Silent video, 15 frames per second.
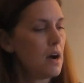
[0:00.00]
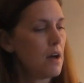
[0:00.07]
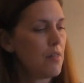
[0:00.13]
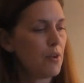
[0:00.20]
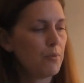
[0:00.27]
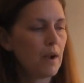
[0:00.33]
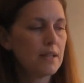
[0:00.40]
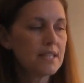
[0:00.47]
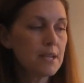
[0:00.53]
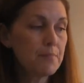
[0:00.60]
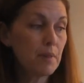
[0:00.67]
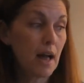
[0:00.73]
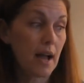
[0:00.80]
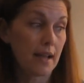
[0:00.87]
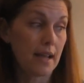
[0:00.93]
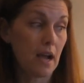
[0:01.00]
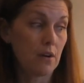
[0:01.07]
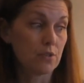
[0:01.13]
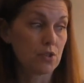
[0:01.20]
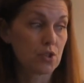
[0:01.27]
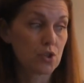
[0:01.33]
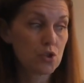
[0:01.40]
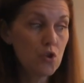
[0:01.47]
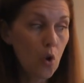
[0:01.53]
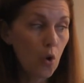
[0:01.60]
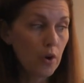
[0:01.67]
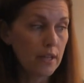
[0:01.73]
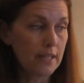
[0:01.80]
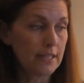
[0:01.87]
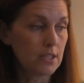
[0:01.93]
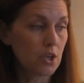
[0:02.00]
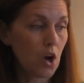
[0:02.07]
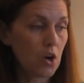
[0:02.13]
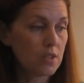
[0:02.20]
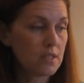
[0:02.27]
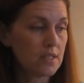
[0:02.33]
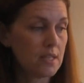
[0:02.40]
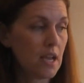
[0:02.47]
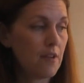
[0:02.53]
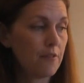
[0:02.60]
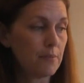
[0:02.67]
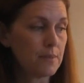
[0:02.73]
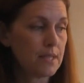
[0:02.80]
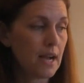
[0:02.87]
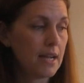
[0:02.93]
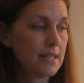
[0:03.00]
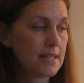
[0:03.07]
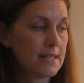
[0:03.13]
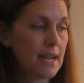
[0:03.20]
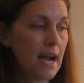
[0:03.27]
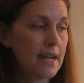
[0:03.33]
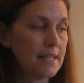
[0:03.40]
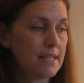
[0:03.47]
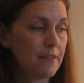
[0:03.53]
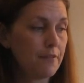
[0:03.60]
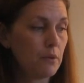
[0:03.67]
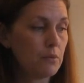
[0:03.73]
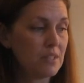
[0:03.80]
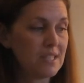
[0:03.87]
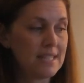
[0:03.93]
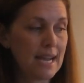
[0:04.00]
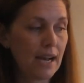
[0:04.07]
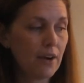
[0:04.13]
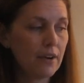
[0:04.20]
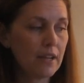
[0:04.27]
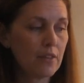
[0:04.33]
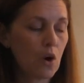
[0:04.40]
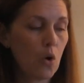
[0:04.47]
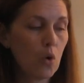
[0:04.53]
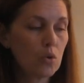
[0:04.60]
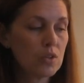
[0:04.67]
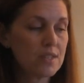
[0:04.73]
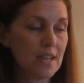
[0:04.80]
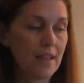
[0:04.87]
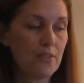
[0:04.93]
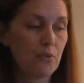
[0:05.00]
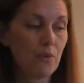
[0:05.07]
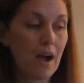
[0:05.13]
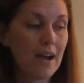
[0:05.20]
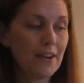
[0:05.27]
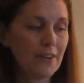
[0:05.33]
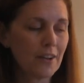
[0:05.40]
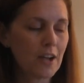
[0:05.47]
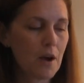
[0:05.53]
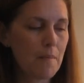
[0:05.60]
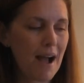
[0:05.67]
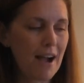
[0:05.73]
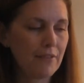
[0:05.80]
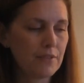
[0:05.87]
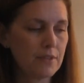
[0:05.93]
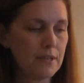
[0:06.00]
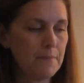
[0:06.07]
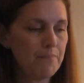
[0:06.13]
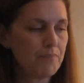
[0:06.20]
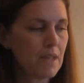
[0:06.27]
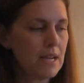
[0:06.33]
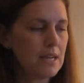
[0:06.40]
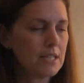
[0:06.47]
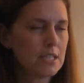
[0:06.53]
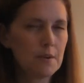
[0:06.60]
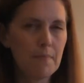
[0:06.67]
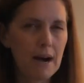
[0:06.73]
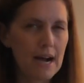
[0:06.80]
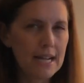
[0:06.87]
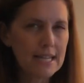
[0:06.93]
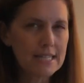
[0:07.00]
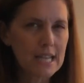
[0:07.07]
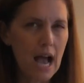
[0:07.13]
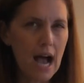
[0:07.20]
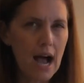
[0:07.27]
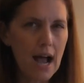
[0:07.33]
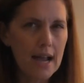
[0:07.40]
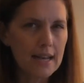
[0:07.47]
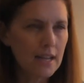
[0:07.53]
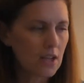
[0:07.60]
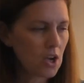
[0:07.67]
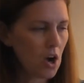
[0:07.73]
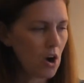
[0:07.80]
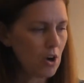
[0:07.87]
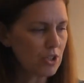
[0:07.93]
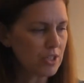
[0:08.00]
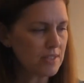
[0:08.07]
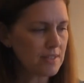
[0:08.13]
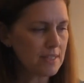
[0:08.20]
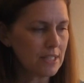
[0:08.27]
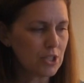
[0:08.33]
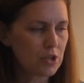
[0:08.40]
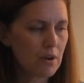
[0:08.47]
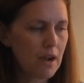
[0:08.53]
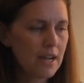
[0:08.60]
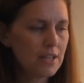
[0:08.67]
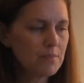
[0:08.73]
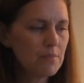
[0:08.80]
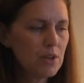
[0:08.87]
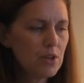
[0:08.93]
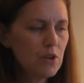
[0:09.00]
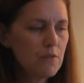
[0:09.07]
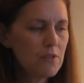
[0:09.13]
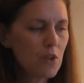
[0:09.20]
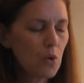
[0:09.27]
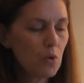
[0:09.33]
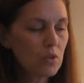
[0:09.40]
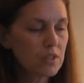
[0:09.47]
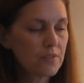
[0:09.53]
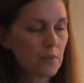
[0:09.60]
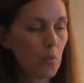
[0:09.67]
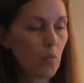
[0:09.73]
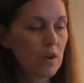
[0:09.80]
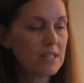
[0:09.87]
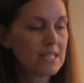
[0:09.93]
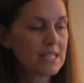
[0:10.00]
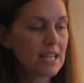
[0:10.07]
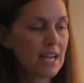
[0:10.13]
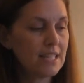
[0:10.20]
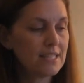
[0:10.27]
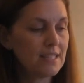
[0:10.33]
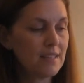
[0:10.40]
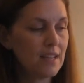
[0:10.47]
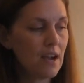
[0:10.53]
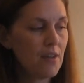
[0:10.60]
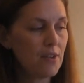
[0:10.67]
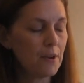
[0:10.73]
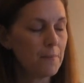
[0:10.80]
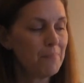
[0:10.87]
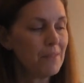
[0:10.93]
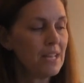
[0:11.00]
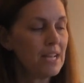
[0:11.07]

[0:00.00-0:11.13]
The runty black cow snorted and tossed its head from side to side as if it was daring the horse and the rider to come after it. Tobias eyed it cautiously, trying to maneuver the horse from one side to the other.